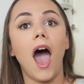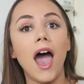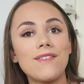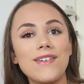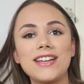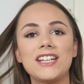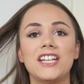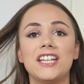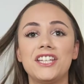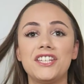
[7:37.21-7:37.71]
I've
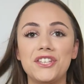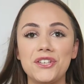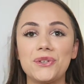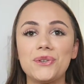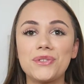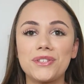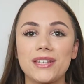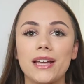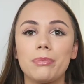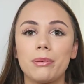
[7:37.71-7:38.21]
actually
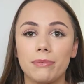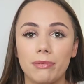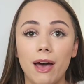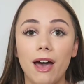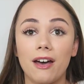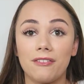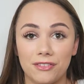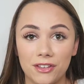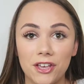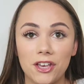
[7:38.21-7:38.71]
used up a
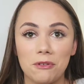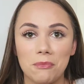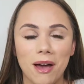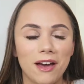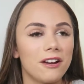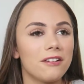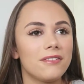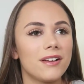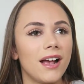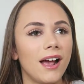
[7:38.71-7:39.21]
perfume.
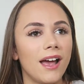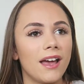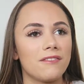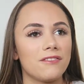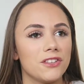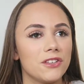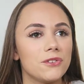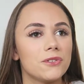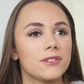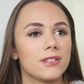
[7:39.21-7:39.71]
I don't think
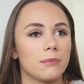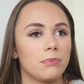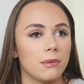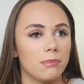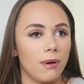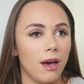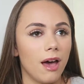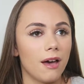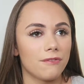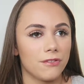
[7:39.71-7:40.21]
I've used up a
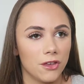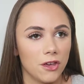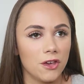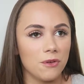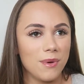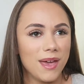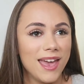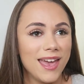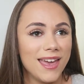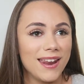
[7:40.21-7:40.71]

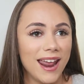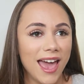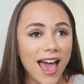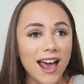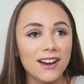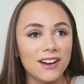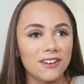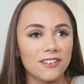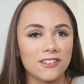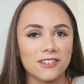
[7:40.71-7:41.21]
perfume in
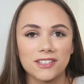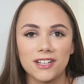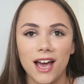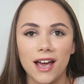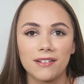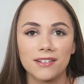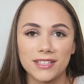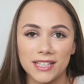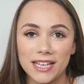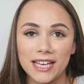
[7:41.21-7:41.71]
hella long
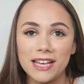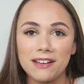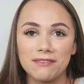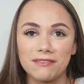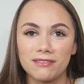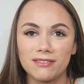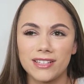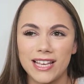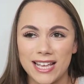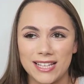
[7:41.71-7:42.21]
time because I
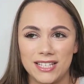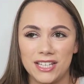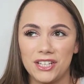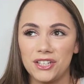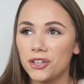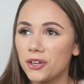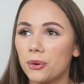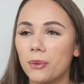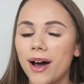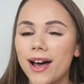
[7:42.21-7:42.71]
keep
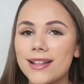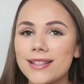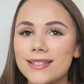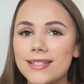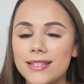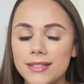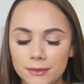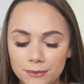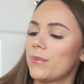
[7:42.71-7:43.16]
getting new ones,